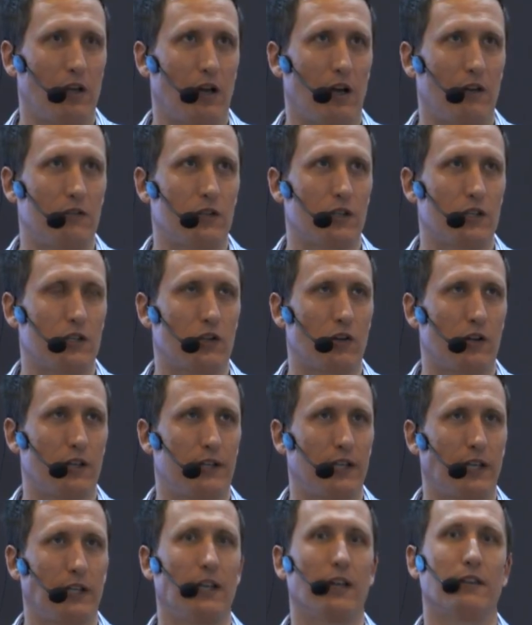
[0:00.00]
I'm just trying to
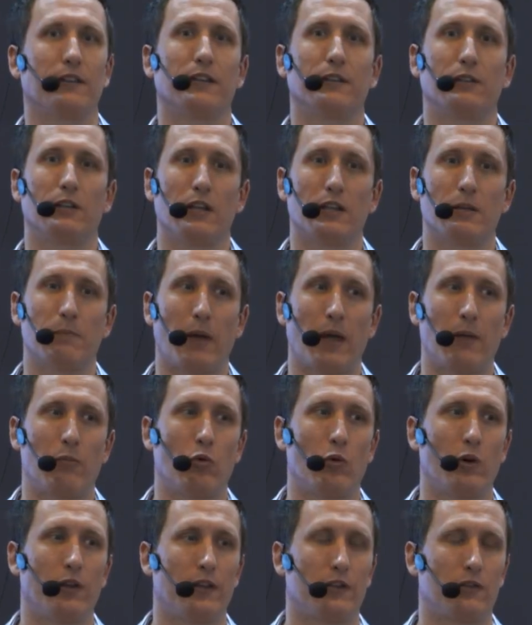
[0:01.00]
think. The other
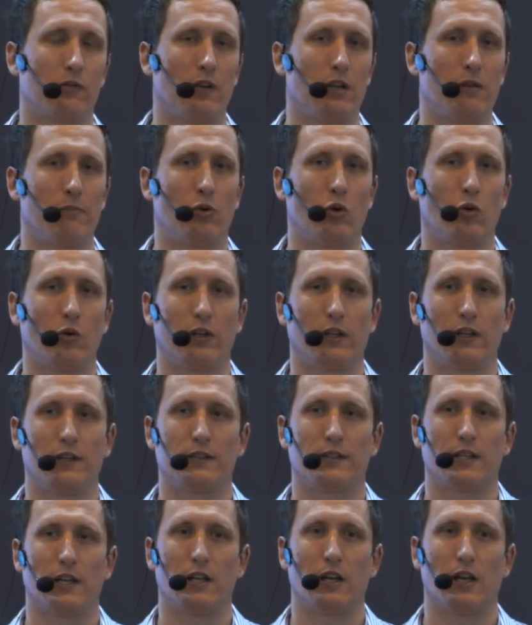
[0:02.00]
paperwork that's really important
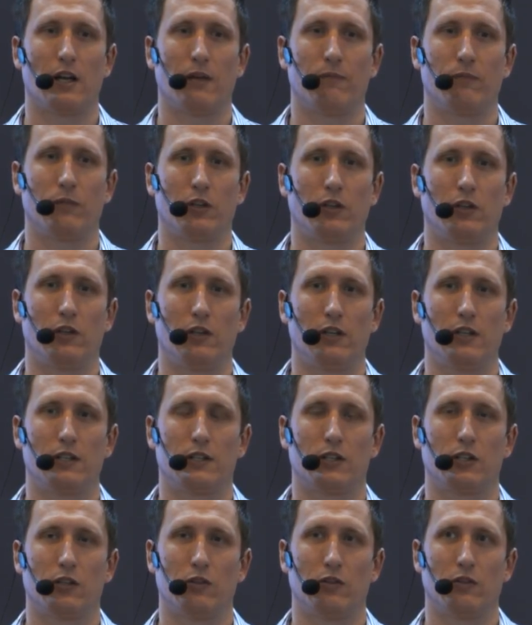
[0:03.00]
is that you need
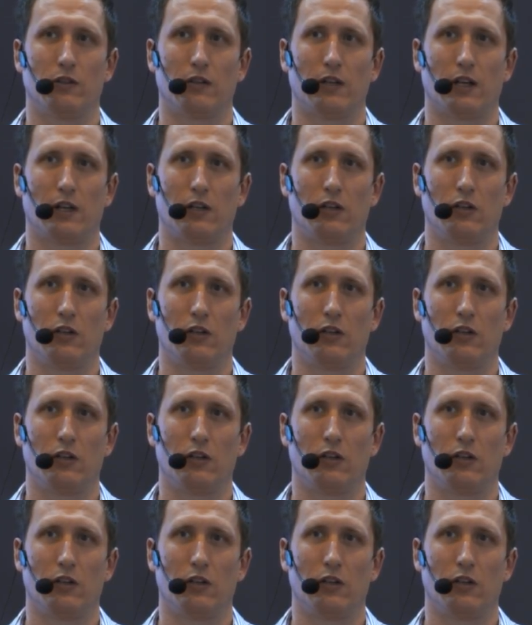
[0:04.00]
to